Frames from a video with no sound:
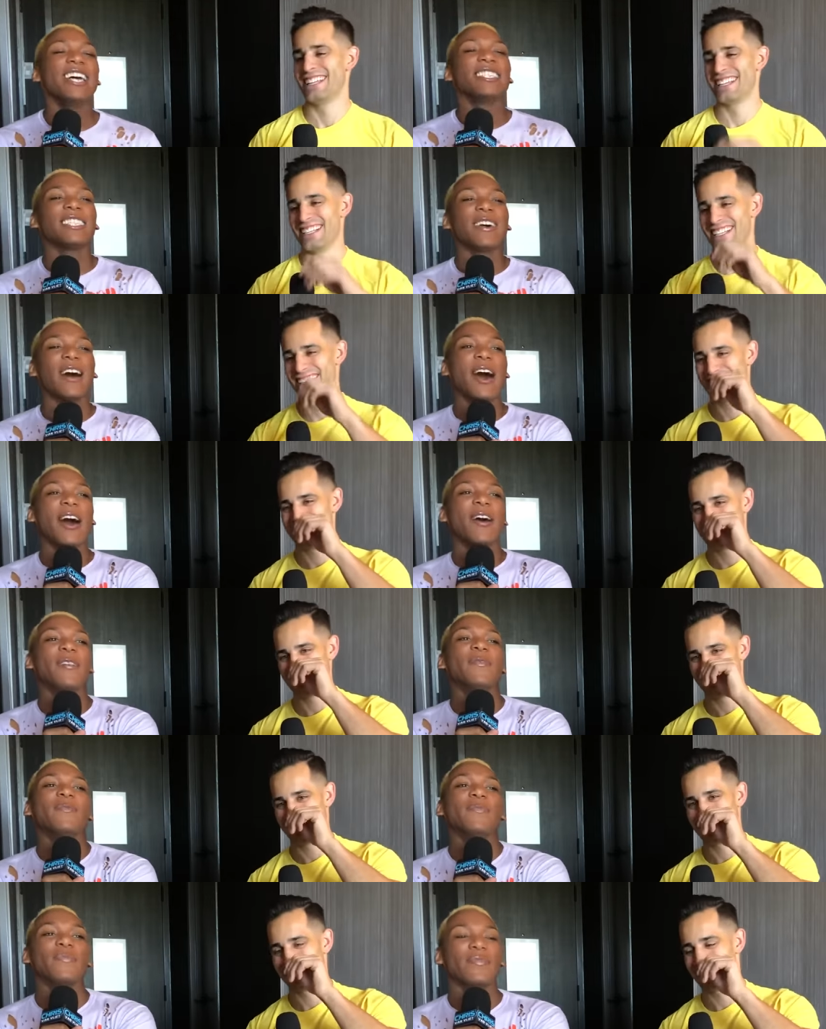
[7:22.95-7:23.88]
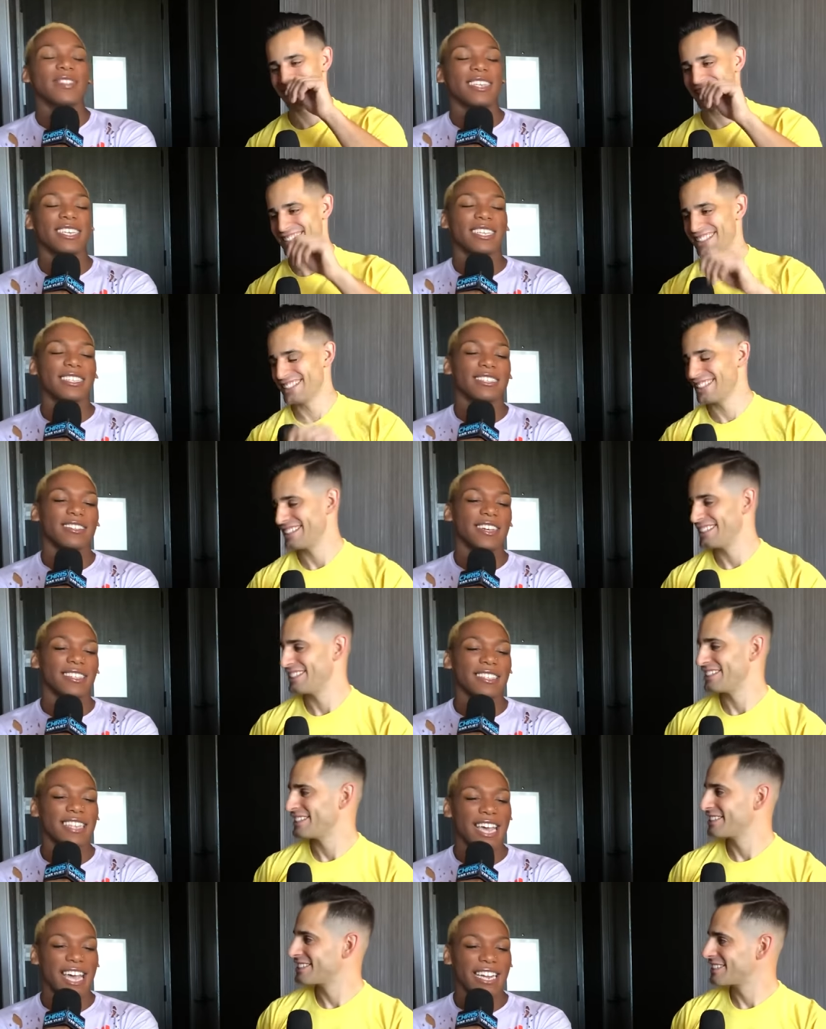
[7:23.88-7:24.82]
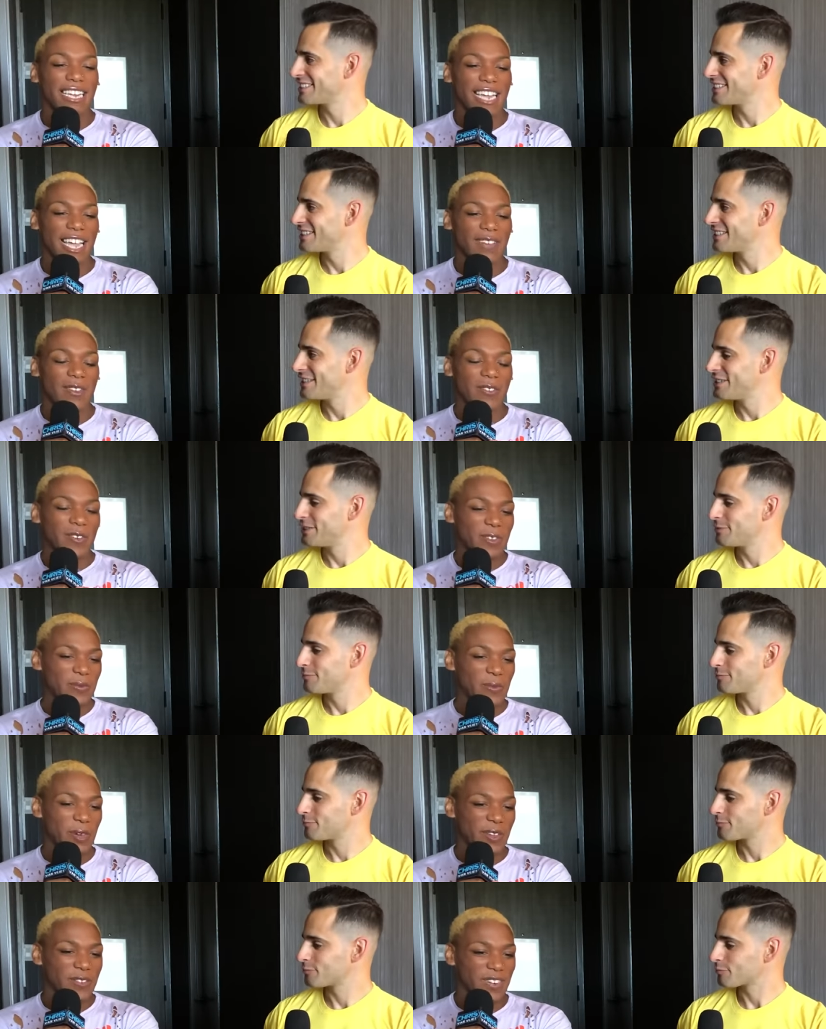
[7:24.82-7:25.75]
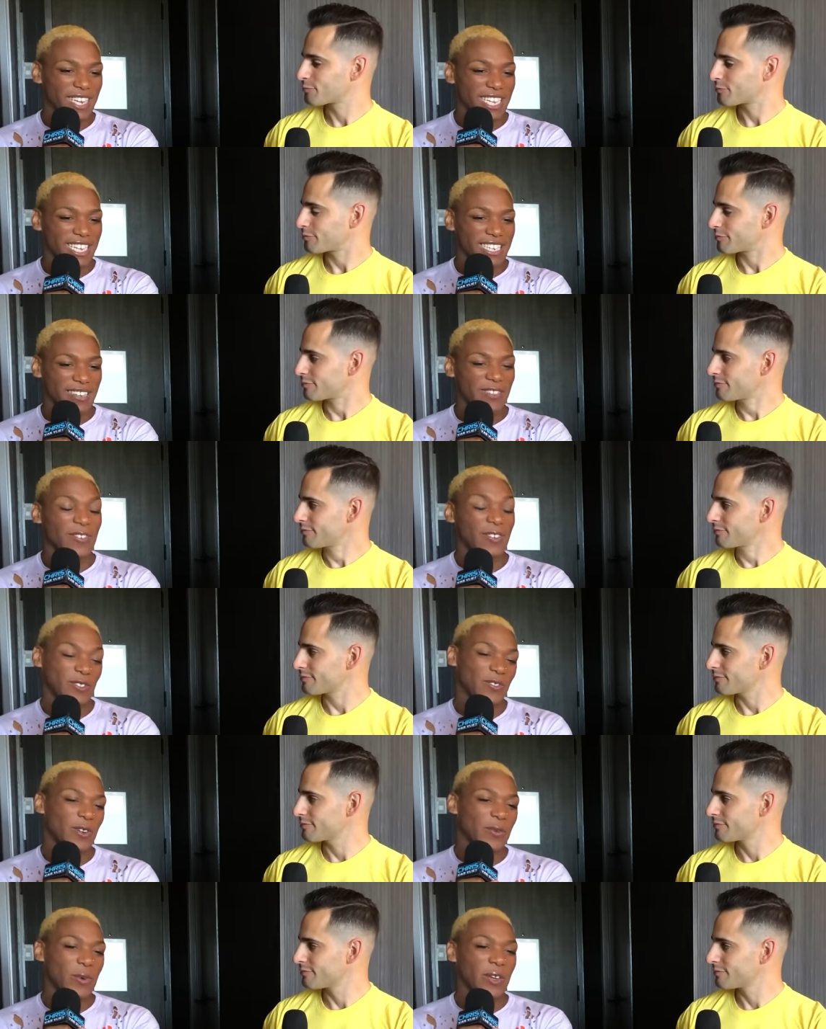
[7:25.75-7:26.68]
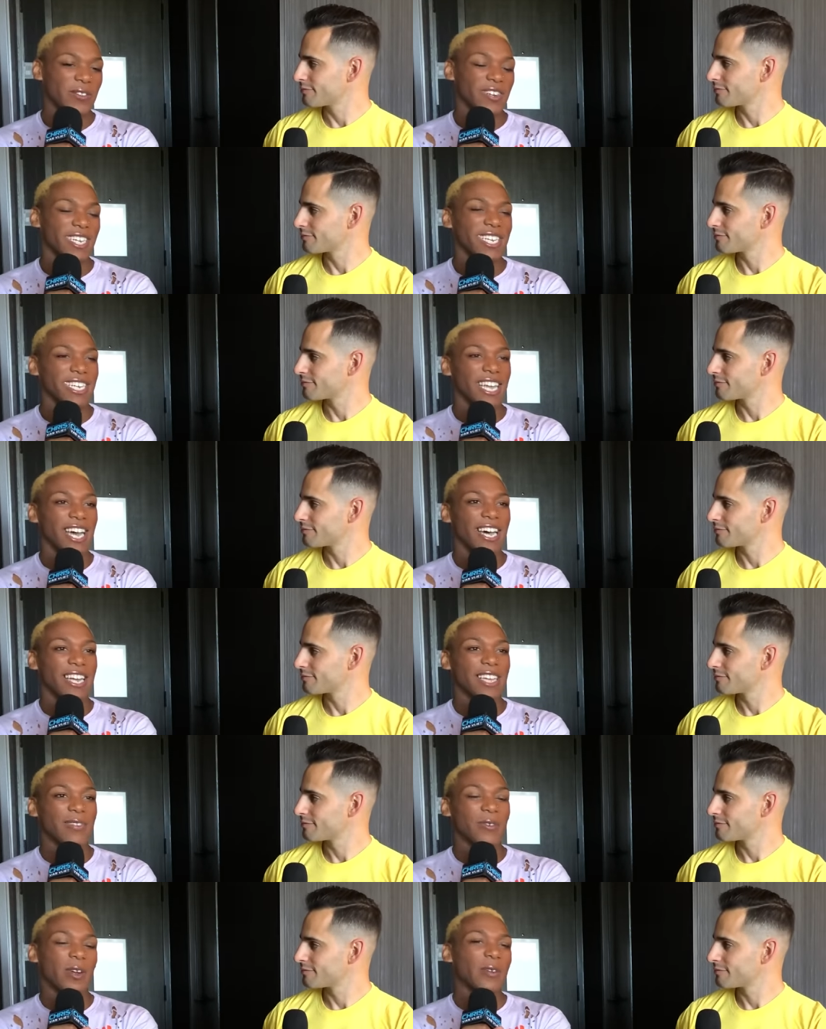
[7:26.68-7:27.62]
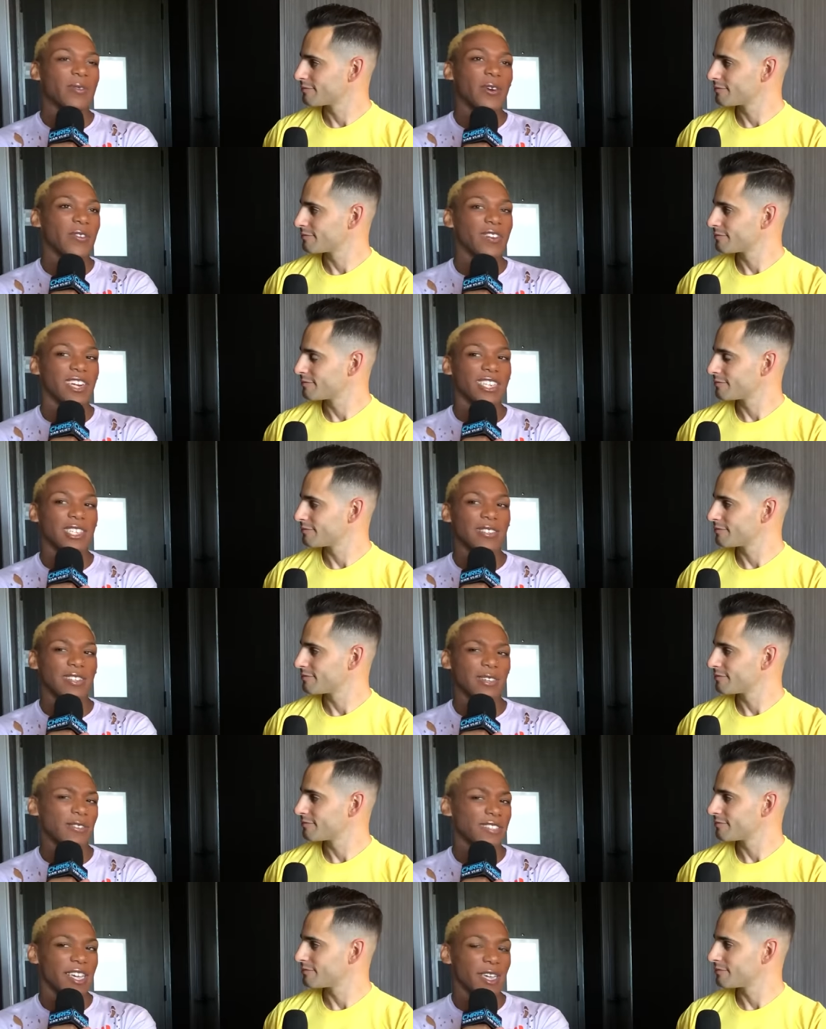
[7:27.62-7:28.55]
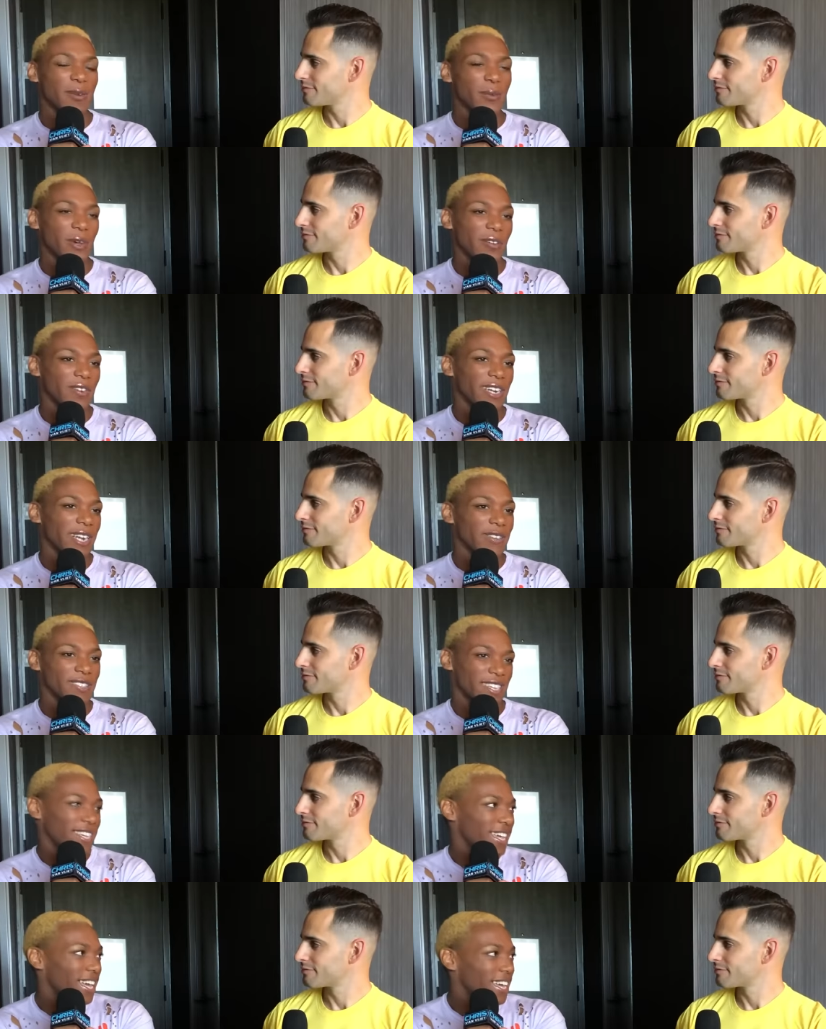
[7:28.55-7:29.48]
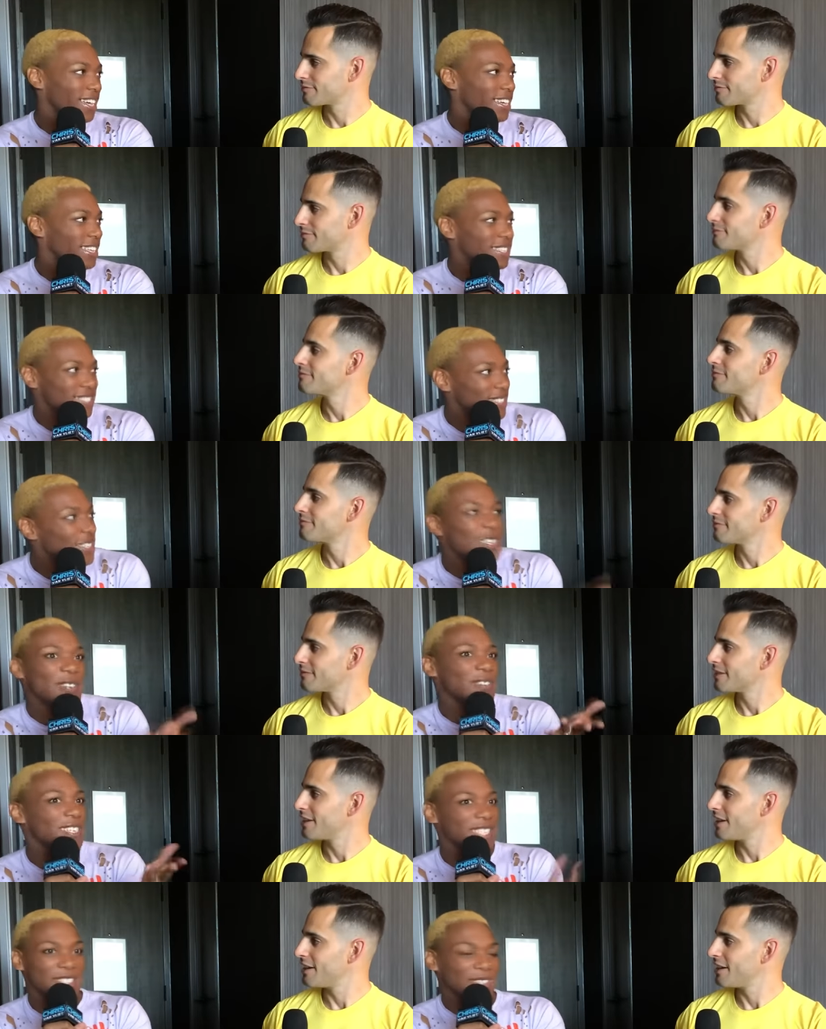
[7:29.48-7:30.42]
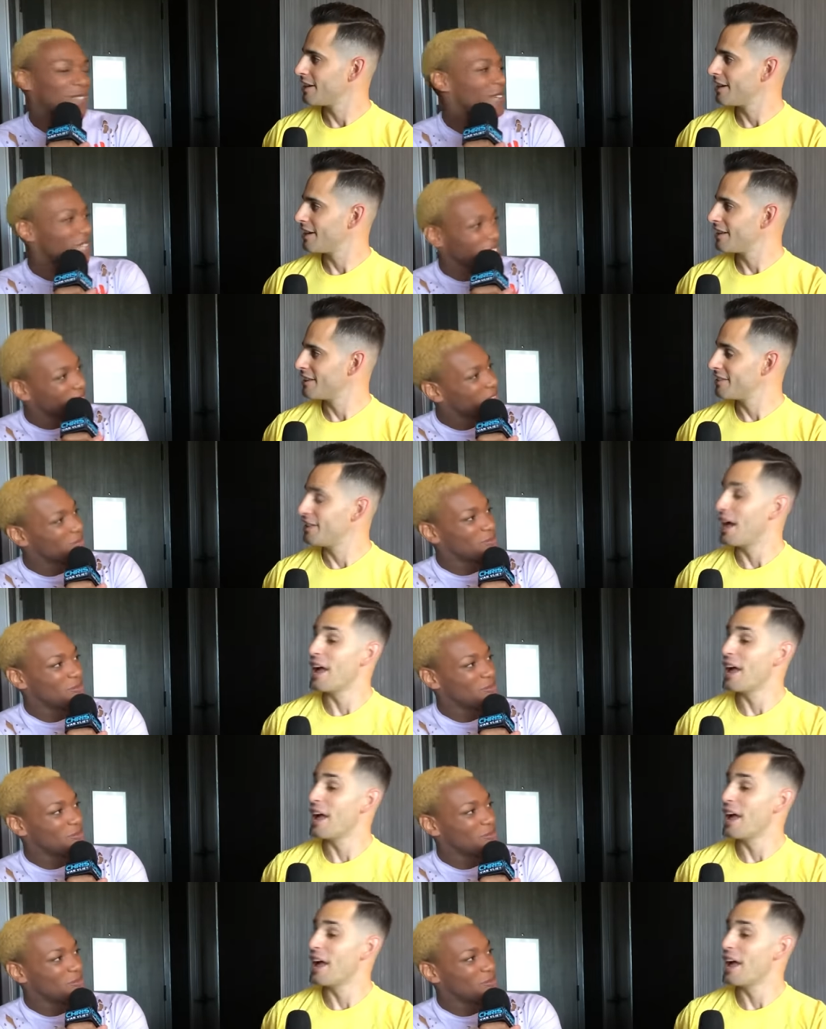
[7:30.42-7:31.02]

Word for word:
Speaker 1: So um, two thousand nine, yeah, I had my first boyfriend, my first real boyfriend. Uh, and I brought him over and she was like, who's that, your boyfriend? And I was like, yeah, that's literally the story.